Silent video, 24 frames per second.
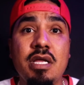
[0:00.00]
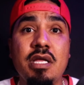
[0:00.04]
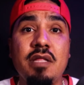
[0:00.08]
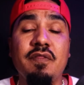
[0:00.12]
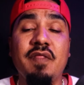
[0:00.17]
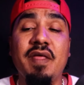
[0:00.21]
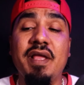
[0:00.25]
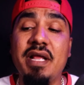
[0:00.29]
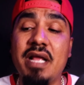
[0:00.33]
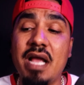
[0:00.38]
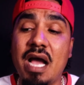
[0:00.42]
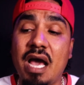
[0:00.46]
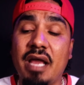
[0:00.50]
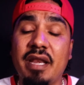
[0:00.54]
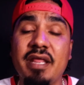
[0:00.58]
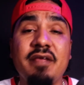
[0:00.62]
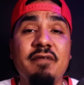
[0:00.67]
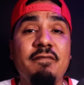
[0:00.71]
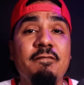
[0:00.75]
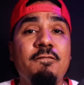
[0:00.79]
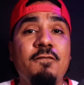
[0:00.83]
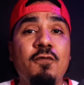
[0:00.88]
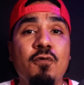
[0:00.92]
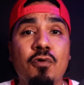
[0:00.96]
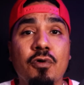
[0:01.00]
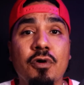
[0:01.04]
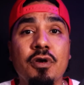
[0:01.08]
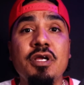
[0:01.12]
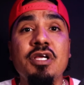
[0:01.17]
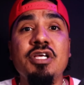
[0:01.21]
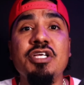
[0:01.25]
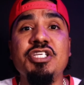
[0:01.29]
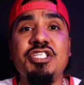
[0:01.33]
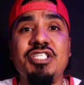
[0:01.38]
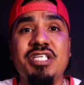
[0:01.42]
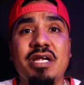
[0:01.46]
They got him for
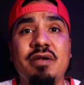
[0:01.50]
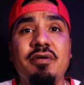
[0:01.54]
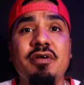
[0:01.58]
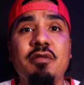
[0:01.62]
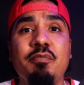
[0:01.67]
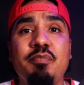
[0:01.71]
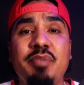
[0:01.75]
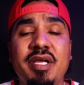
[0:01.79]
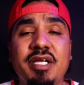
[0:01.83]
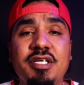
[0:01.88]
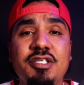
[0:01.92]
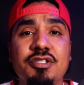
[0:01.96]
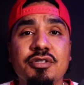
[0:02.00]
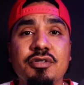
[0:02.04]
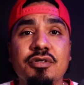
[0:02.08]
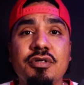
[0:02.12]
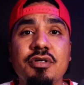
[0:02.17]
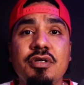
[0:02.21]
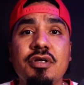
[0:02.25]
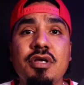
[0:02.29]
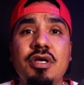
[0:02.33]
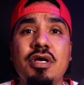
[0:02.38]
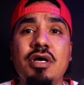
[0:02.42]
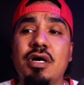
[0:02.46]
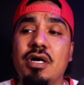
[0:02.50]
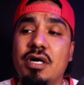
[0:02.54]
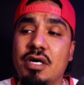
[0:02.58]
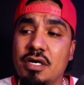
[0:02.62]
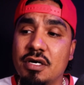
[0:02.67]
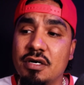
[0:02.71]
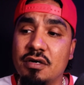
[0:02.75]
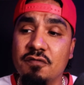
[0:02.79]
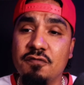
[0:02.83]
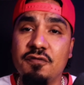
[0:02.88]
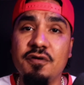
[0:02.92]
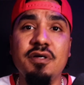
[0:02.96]
sharing a picture
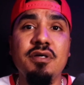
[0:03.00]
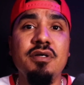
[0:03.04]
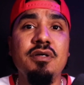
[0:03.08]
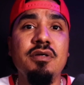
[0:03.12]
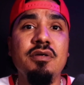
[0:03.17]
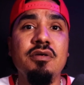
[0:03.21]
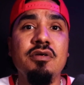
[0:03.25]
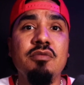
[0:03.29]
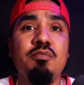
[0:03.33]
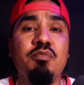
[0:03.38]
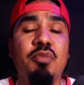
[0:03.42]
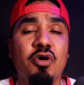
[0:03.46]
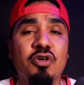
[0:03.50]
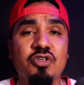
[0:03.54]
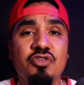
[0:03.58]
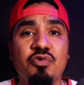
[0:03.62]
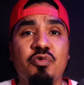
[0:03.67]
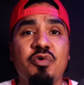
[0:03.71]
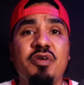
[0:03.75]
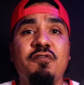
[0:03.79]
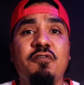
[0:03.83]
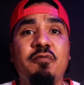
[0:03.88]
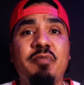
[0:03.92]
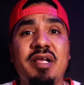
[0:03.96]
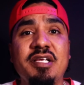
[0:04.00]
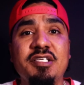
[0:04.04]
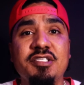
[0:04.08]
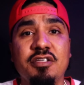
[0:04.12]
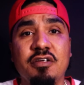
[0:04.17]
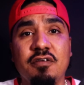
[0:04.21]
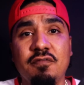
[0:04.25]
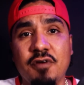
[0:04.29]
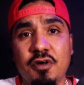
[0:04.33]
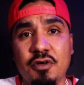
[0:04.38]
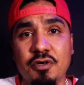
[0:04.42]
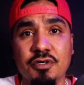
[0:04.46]
of personal information
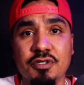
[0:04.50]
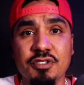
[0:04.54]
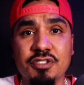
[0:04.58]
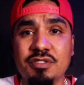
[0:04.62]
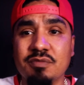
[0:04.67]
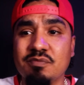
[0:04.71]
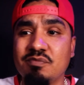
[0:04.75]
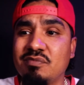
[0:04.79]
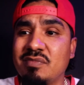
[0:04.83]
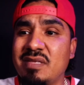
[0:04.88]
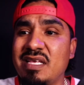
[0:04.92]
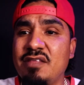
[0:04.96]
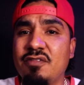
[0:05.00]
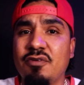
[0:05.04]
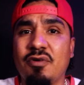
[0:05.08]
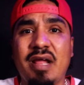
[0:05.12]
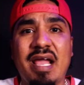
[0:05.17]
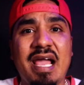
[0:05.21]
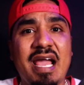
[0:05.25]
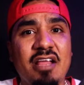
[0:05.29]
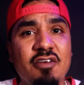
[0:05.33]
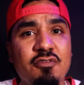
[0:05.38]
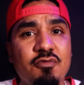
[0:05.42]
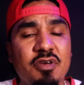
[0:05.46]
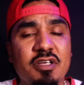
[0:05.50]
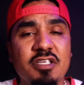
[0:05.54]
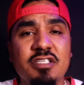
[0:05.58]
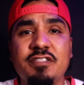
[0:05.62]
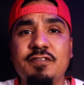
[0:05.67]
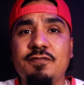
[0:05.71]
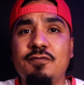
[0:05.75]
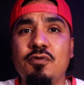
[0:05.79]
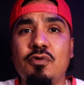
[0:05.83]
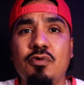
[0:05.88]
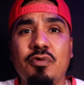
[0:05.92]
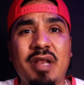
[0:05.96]
of hers, either address,
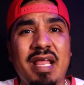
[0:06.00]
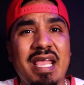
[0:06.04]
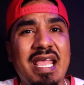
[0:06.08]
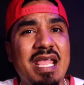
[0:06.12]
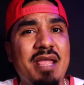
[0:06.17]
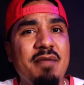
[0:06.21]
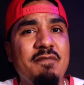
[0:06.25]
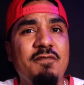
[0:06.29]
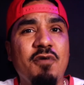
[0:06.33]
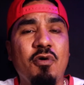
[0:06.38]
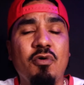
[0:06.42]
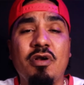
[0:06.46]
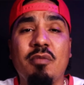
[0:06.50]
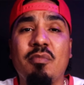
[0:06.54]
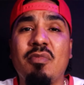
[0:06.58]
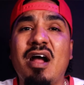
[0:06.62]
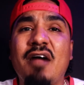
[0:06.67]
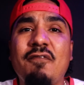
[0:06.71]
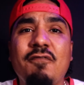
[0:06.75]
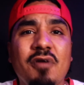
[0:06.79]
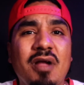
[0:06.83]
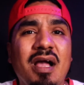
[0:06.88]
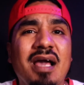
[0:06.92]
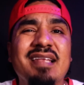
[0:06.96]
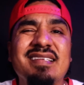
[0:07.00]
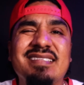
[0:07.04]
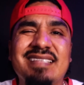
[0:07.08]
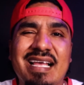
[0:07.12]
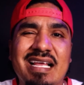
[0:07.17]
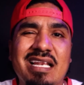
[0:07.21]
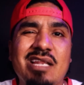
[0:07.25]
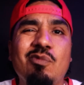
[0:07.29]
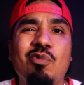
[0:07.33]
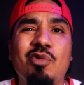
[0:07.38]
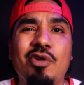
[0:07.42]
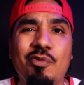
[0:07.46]
full name, phone number. I forgot
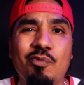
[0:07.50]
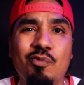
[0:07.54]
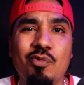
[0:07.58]
exactly what it